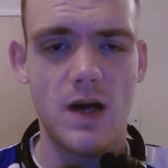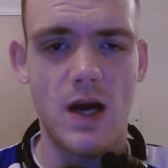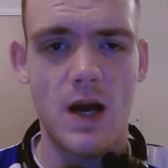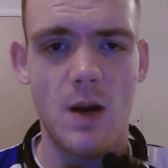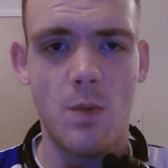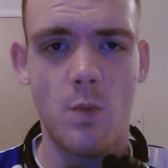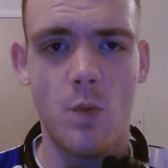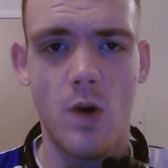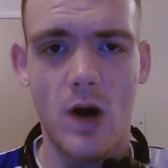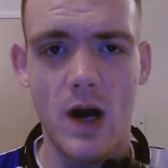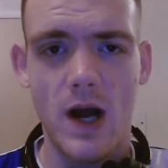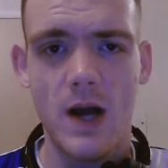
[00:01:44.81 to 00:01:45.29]

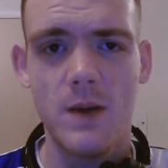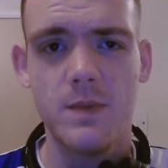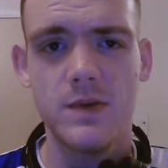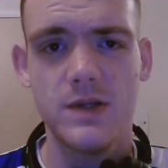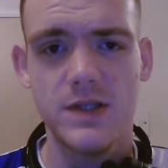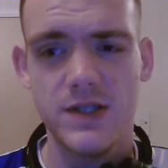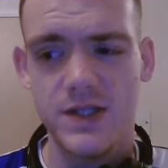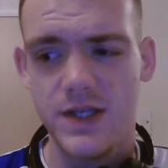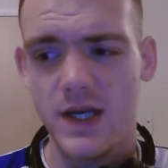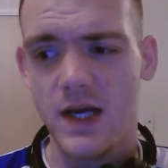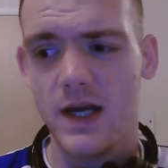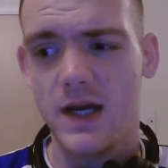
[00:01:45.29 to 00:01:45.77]
And what
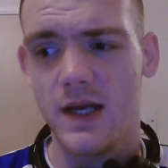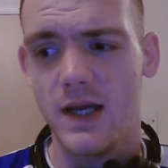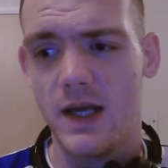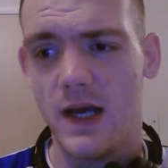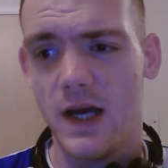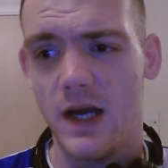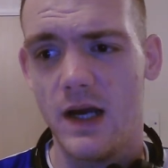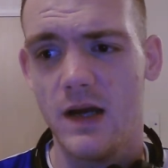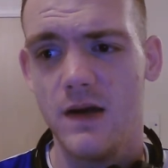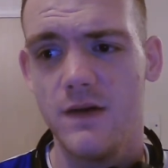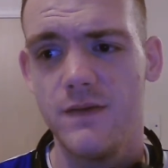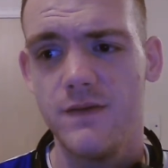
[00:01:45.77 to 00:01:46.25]
happened second
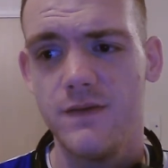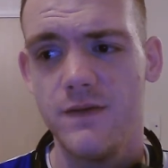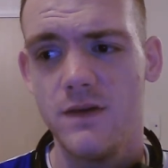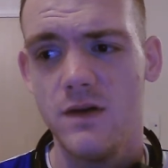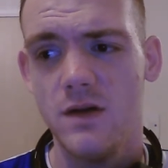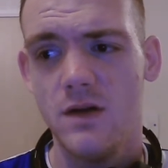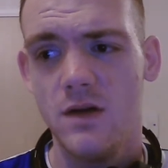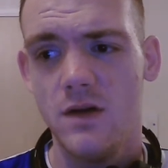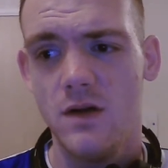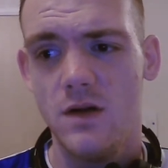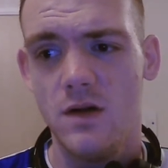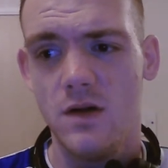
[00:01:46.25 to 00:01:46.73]
half
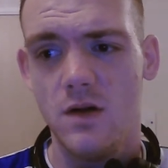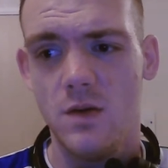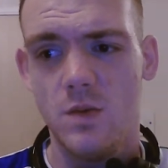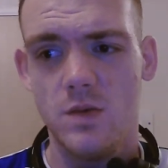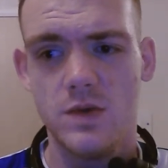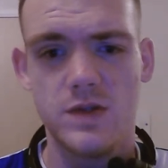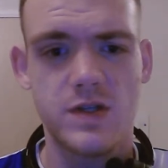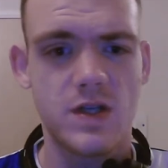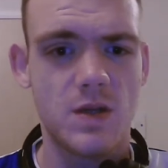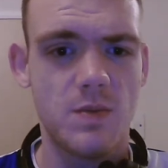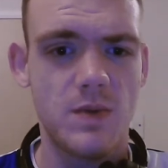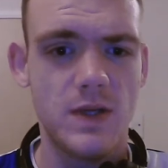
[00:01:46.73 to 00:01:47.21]

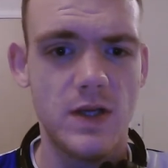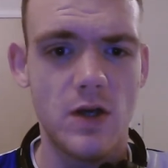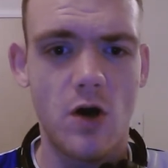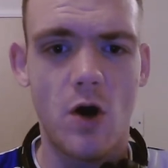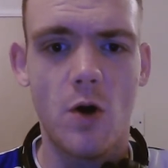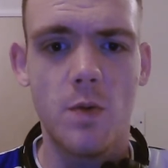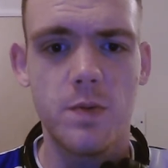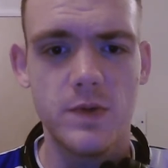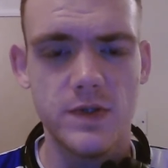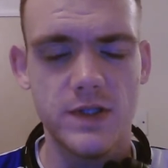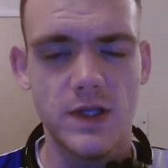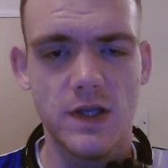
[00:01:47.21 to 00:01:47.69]
was the complete
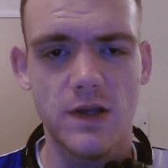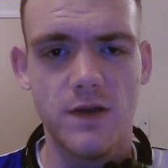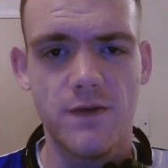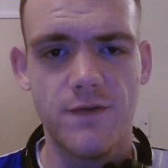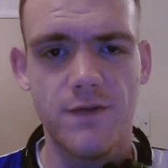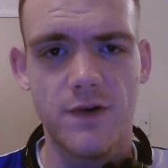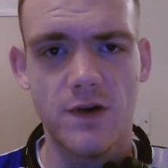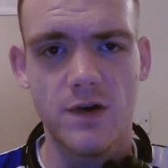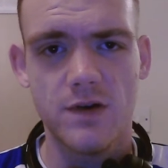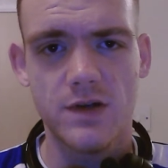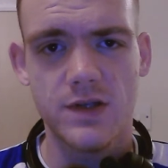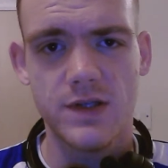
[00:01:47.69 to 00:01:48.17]
opposite of the
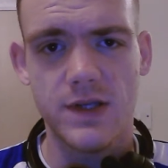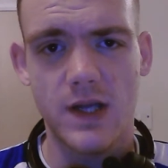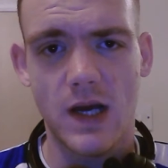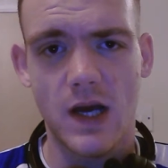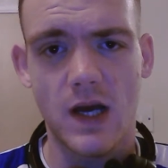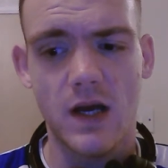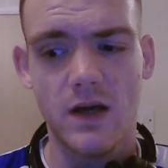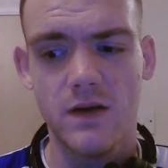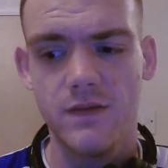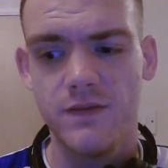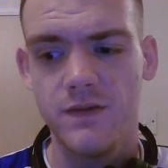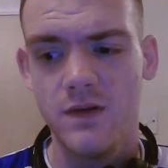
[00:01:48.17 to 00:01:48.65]
first
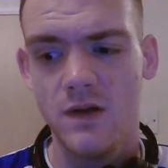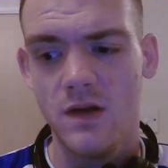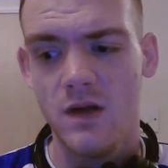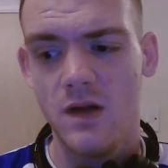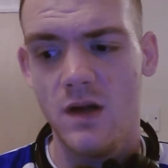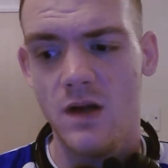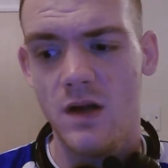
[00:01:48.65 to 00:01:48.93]
half.